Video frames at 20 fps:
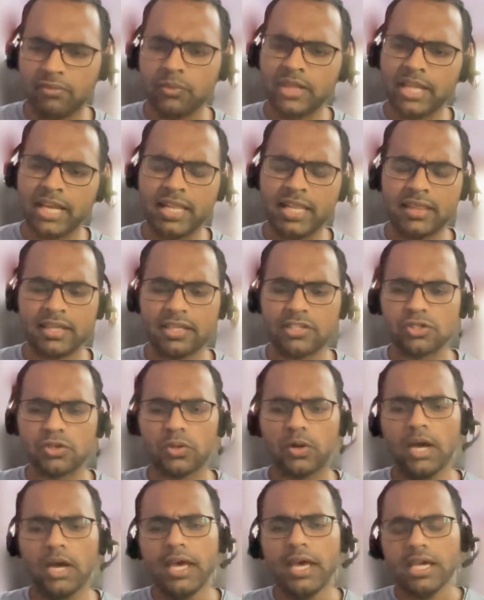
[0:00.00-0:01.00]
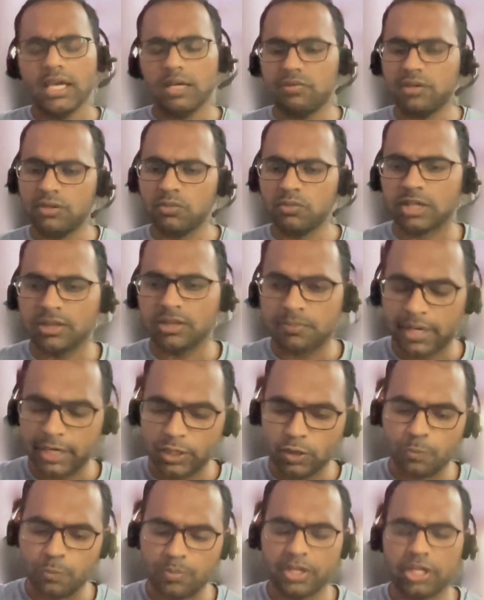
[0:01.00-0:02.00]
anything. So even with my
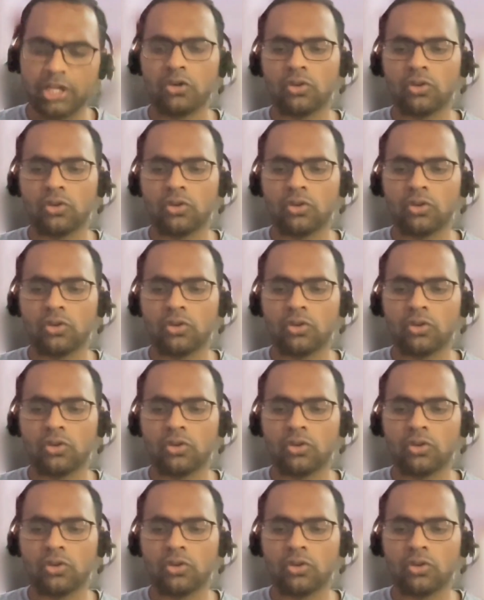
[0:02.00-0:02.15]
opening